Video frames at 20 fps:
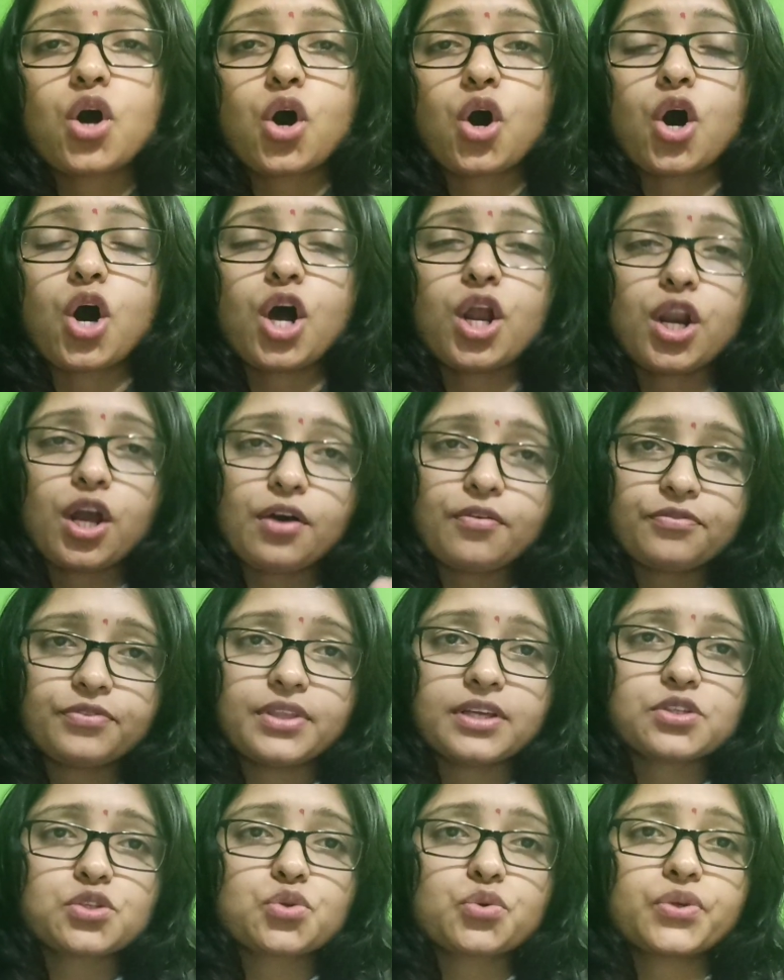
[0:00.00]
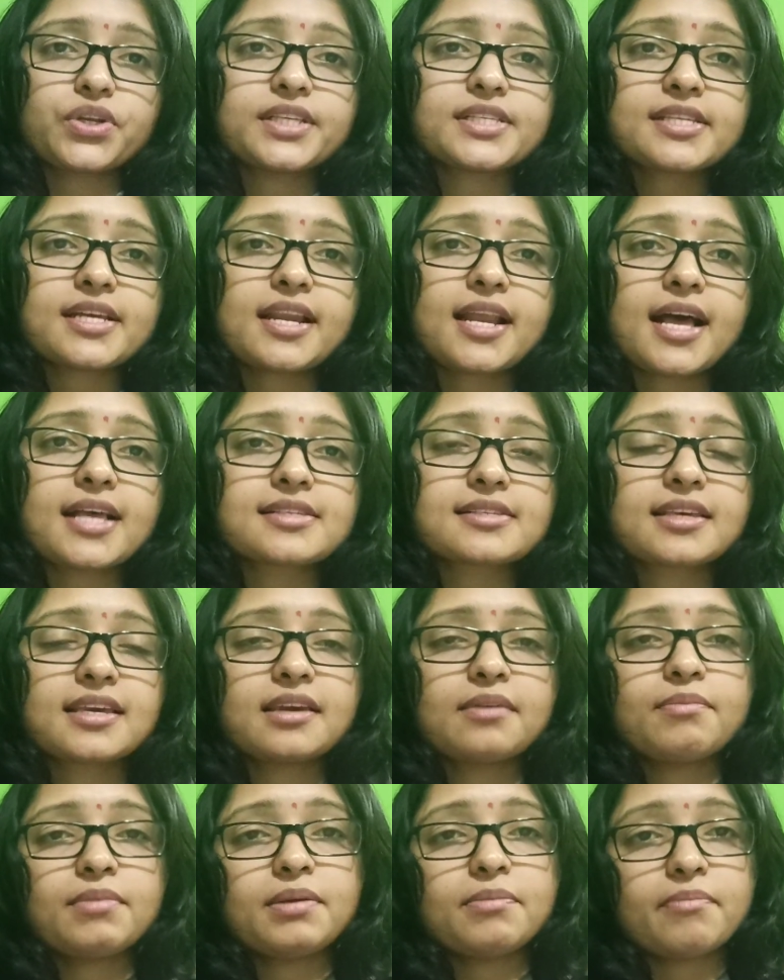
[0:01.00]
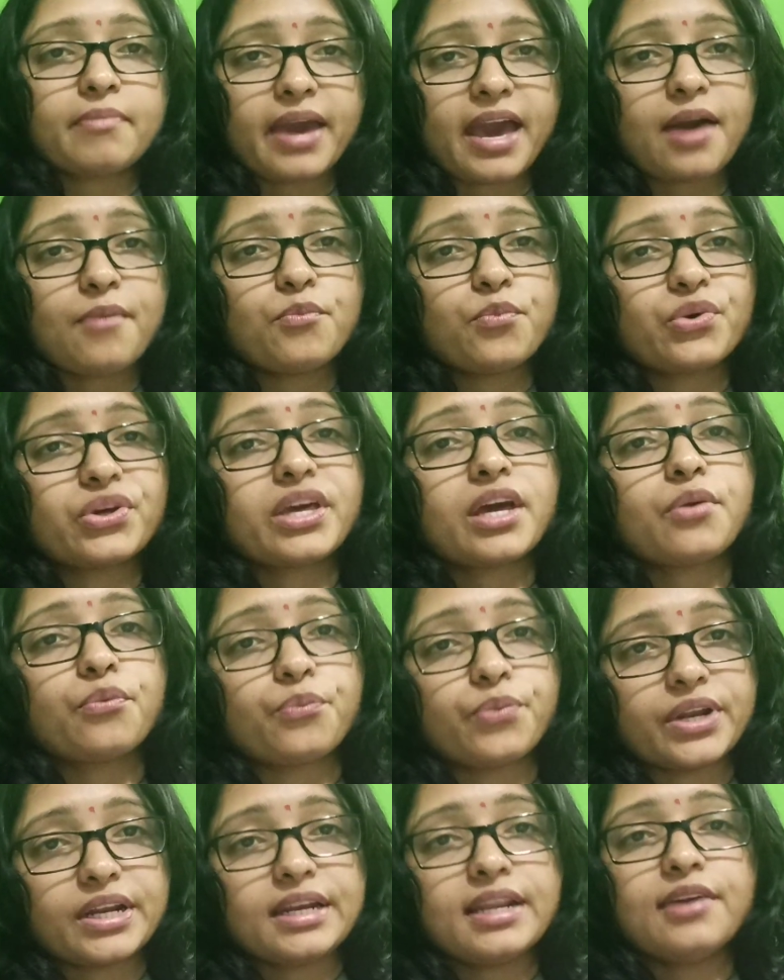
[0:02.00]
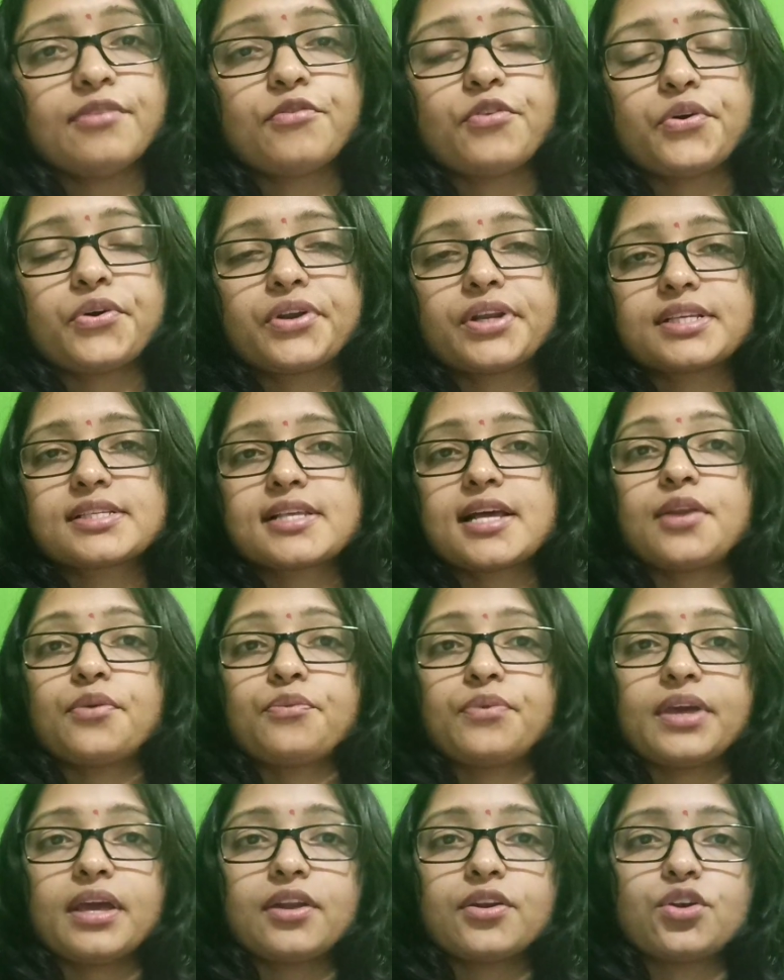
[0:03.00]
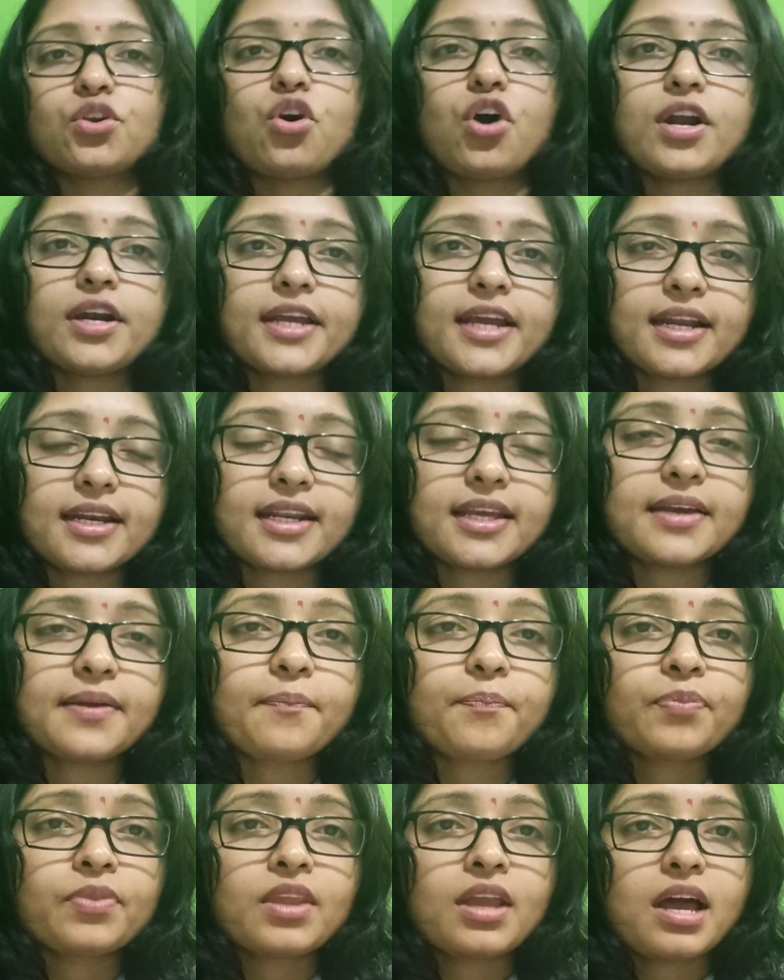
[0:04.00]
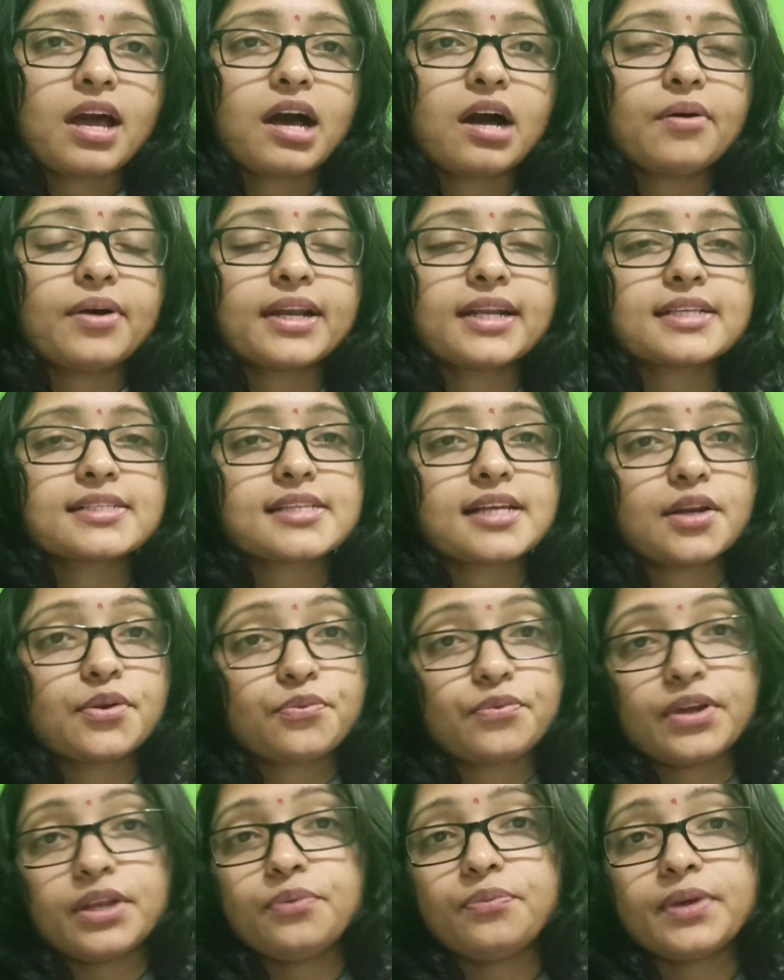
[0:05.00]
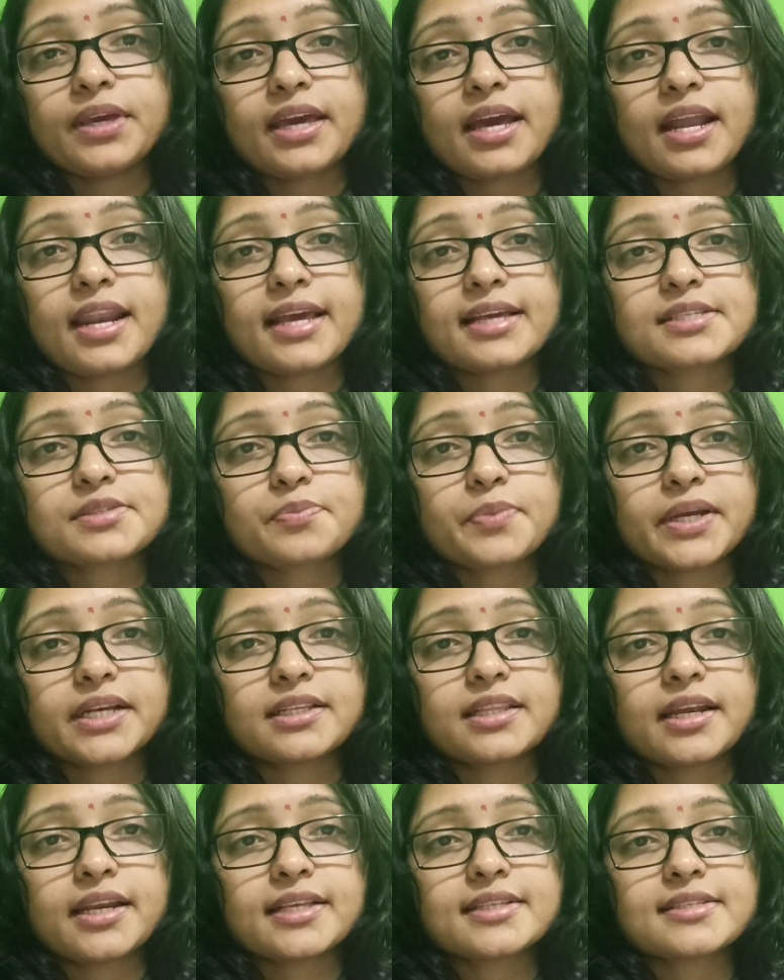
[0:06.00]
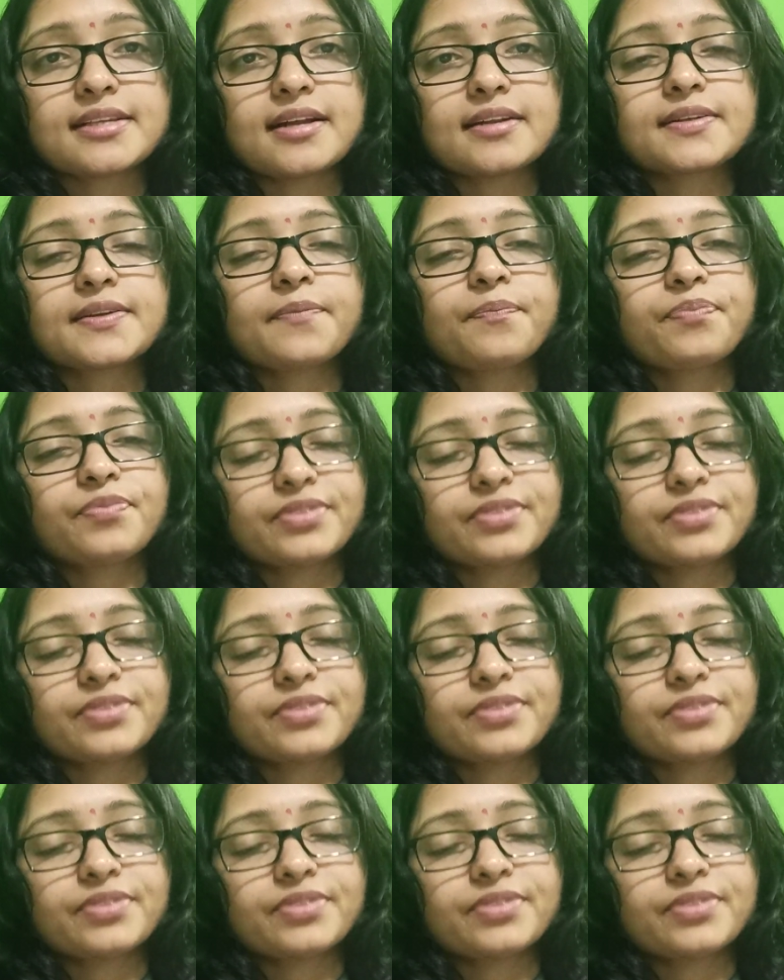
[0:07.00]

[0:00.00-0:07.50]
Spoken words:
All of the students are asking me, ma'am, we are waiting for result. We are not getting our result. When we can expect the result?